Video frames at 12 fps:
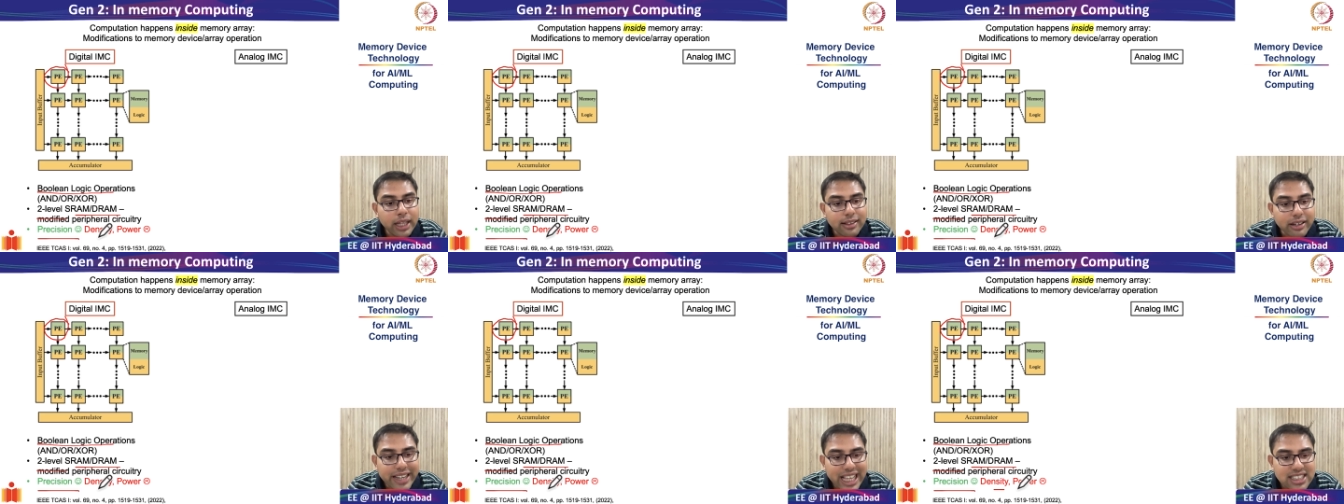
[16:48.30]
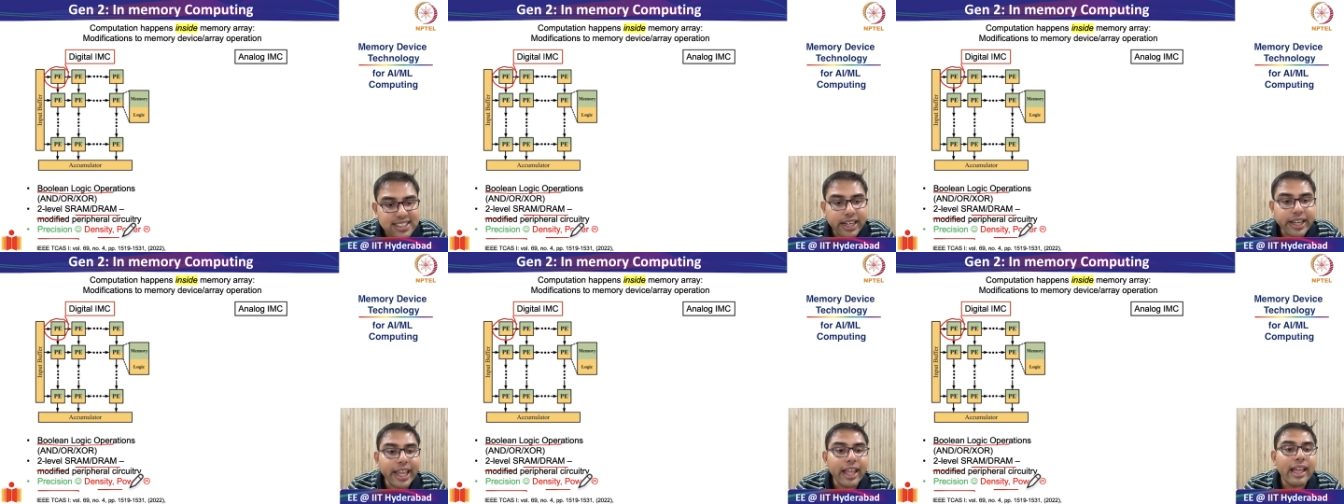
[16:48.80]
the
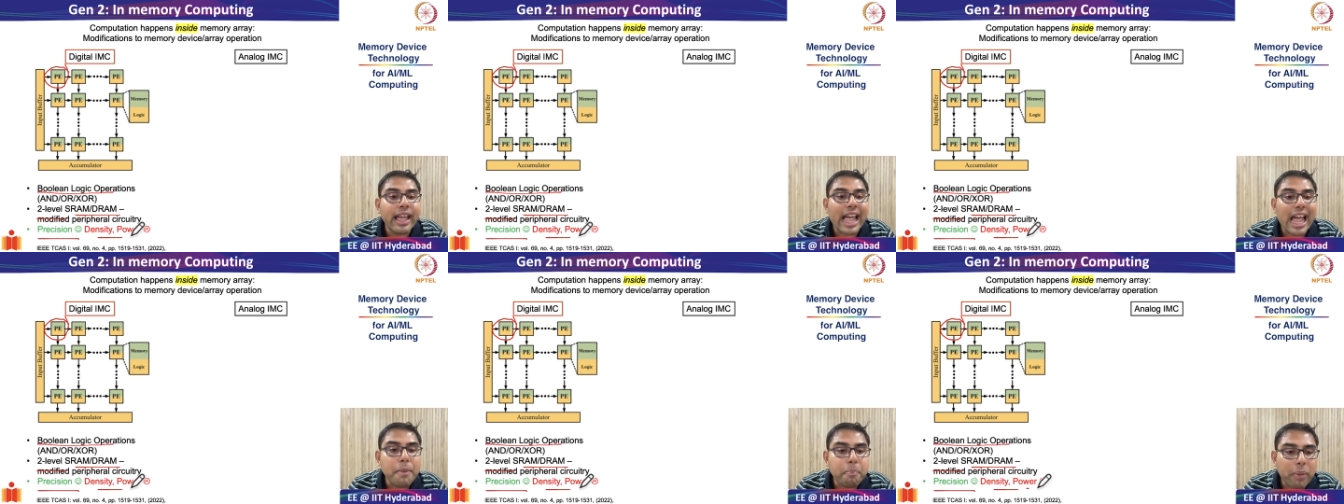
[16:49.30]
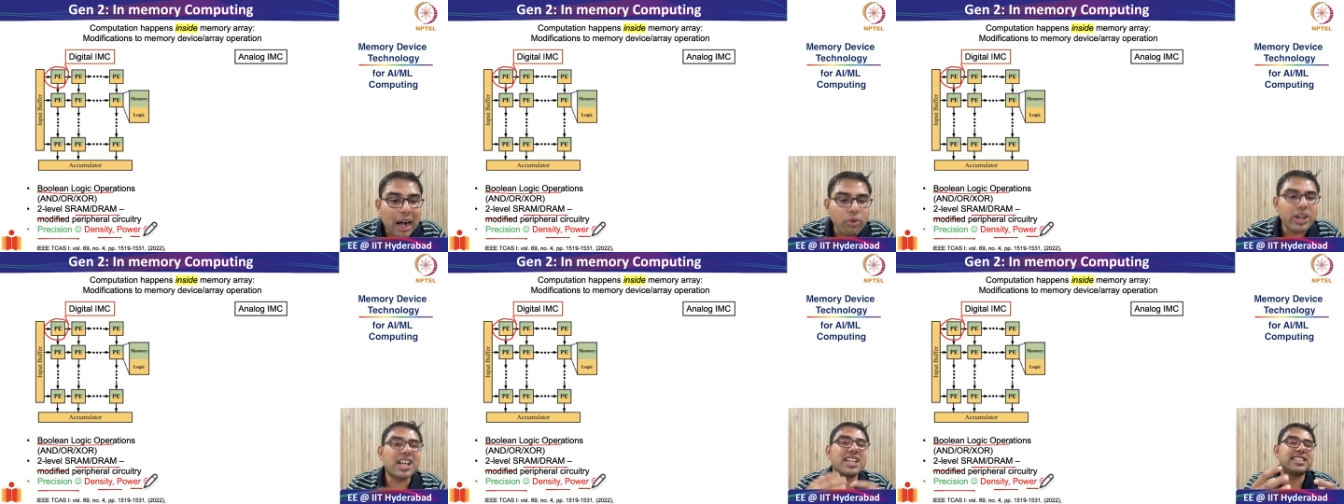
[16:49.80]
density and
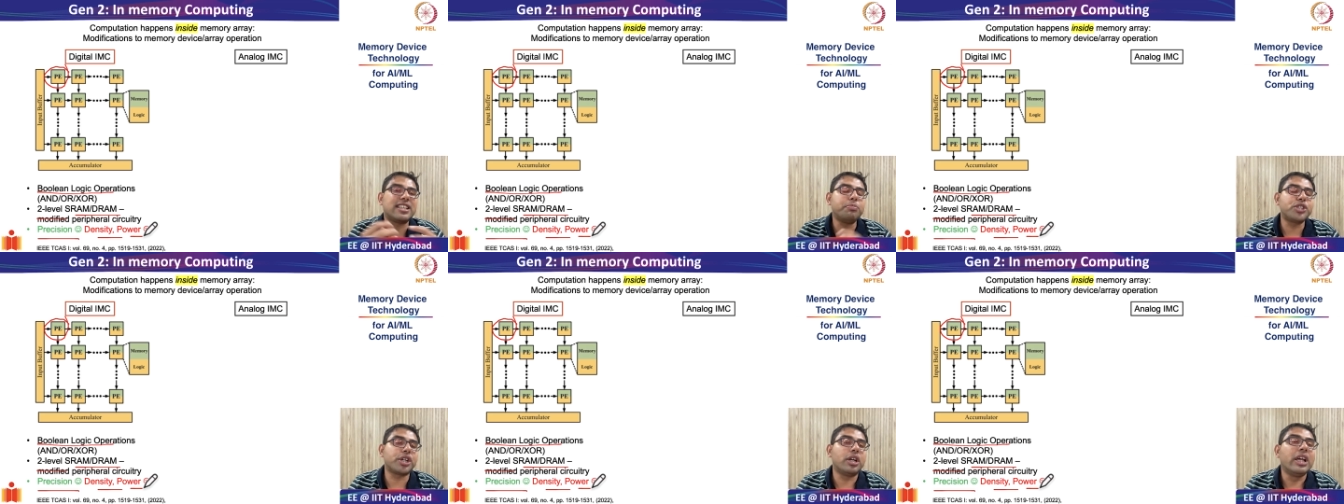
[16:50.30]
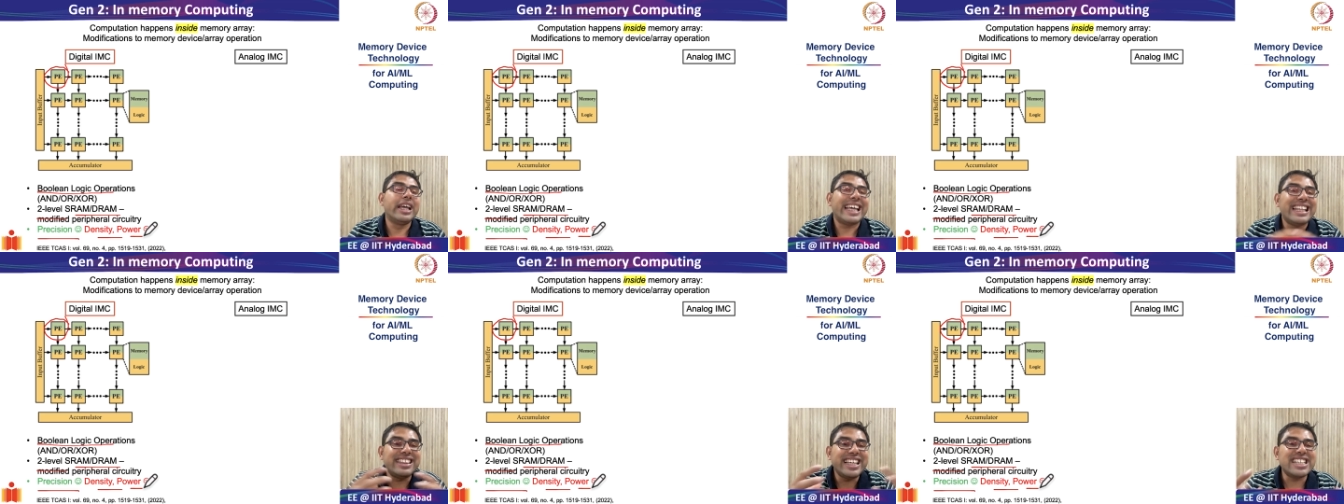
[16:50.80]
power consumption
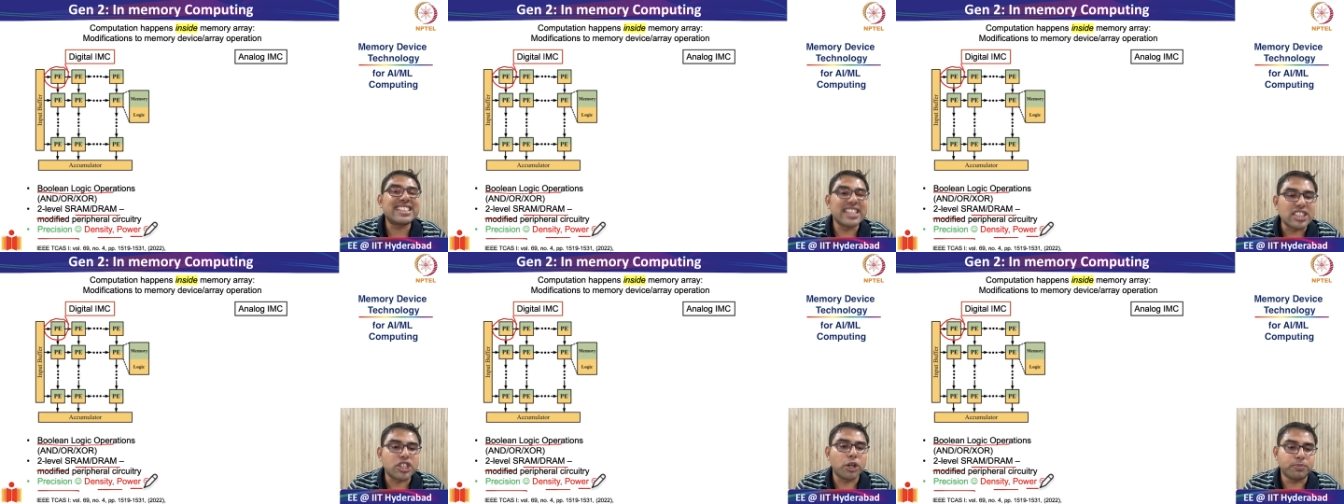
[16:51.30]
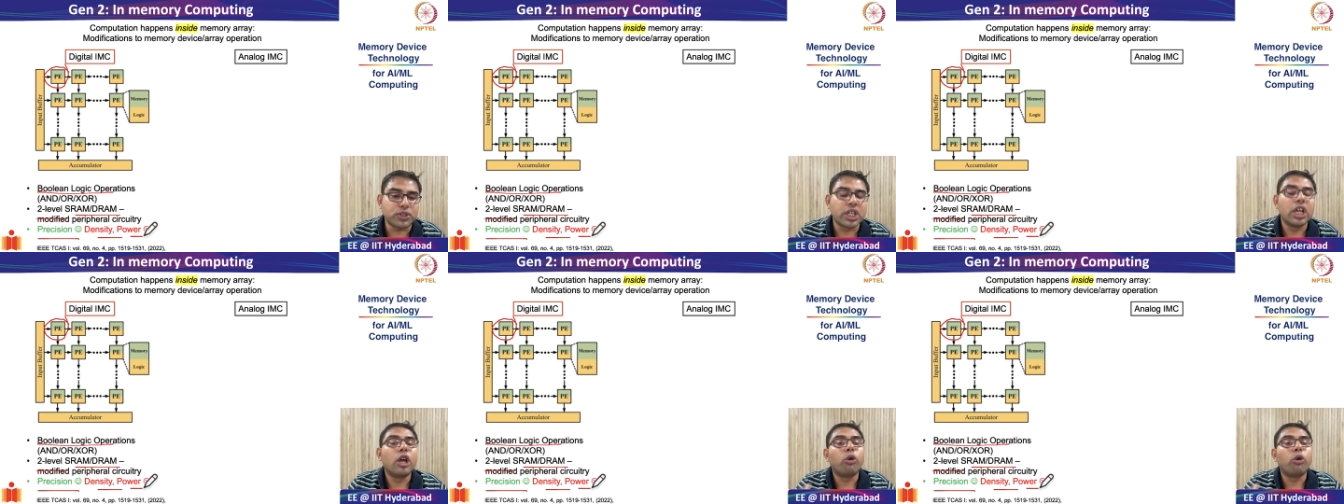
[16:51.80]
in these systems